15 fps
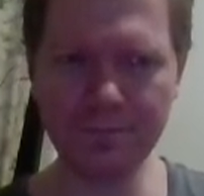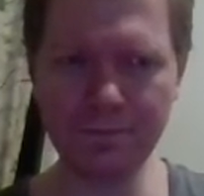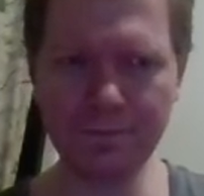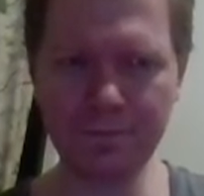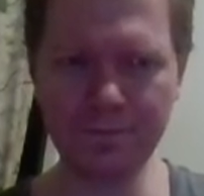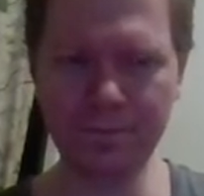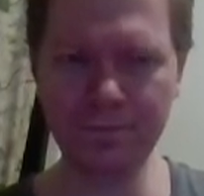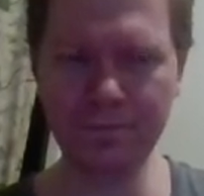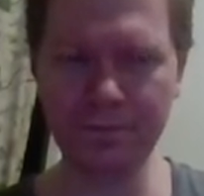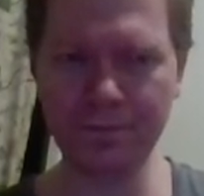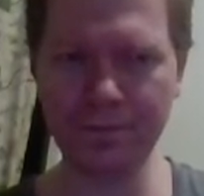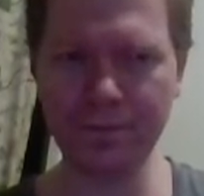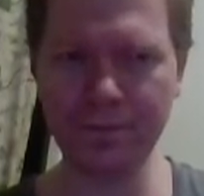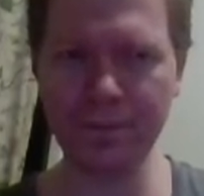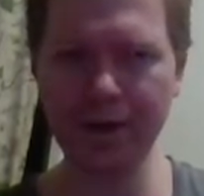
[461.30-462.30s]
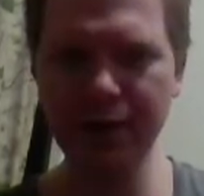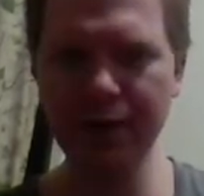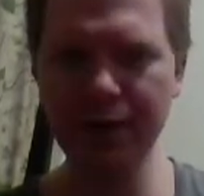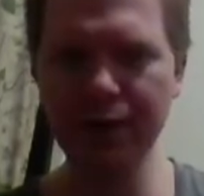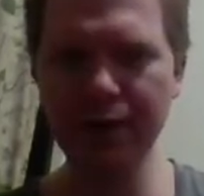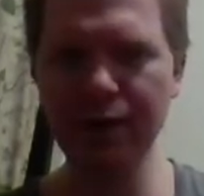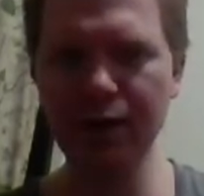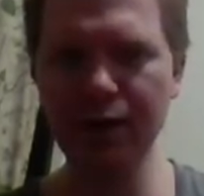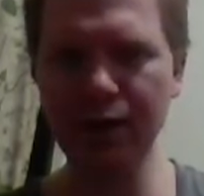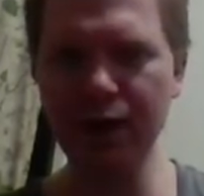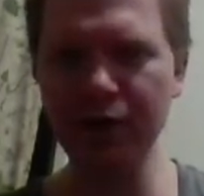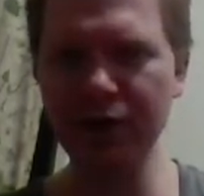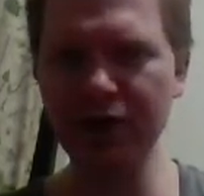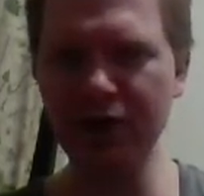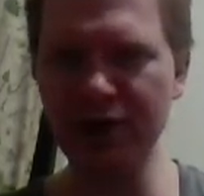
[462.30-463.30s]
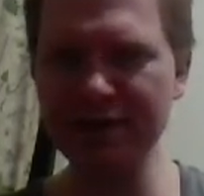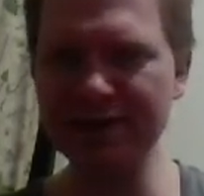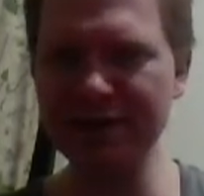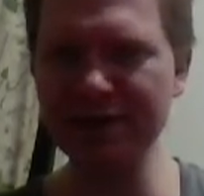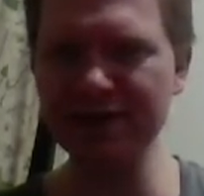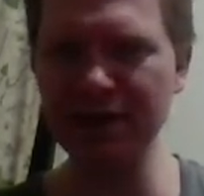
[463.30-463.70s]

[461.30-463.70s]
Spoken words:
right. Other cards. These are the